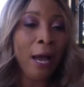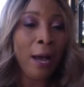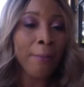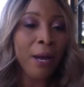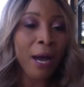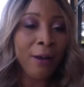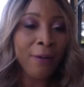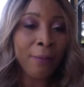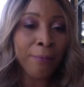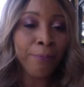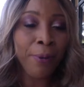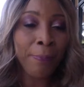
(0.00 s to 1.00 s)
um,
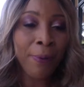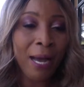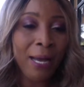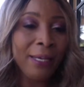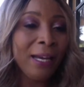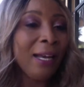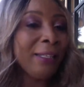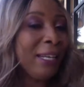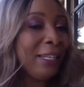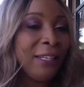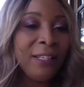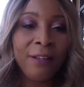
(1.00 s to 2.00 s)
um, papaya, and
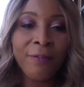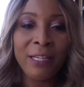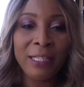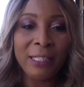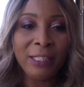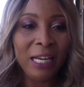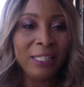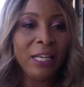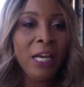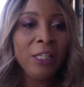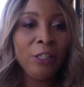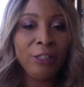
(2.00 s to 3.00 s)
I didn't even get a chance
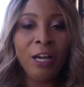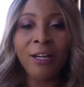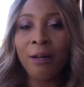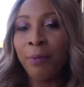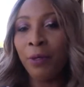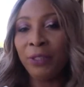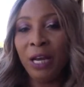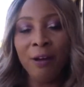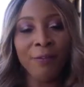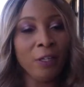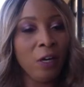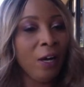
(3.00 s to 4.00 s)
to talk about
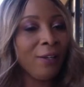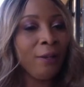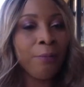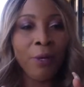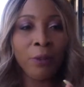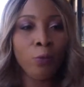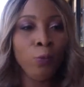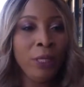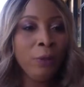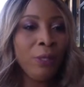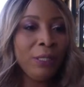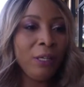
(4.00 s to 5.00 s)
avocado, but
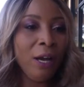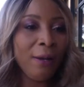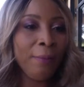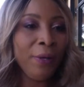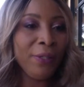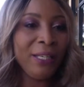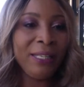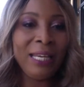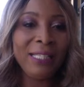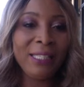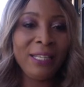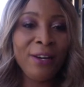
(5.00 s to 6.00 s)
we will talk about it
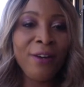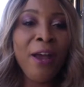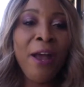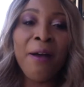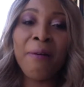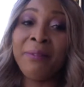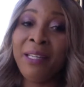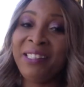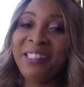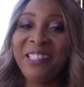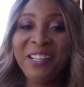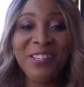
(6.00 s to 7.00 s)
next year.
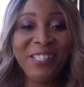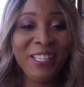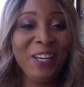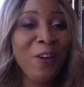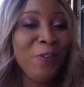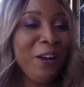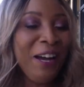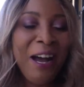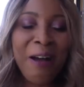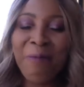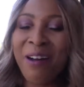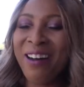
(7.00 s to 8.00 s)
Next year, see, I'm
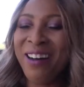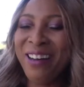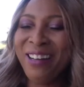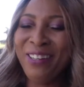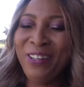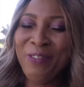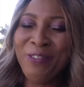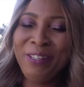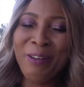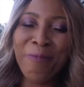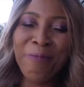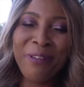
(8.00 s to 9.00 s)
all over
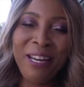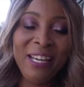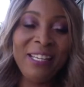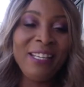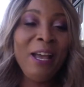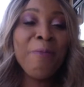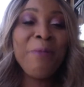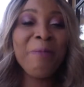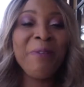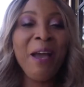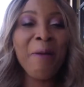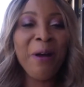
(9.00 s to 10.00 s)
the place.
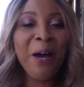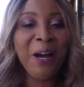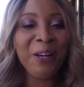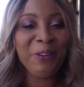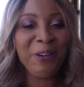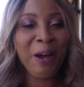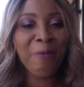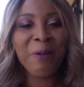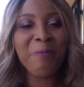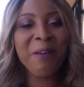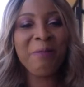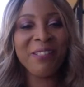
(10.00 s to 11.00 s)
Maybe I'm hungry, or
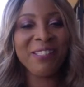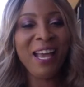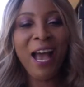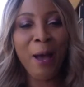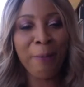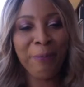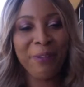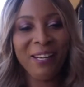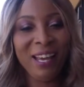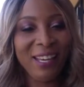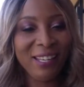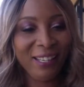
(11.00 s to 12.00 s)
maybe I'm just happy.
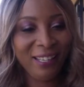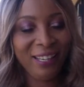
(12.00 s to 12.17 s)
Like,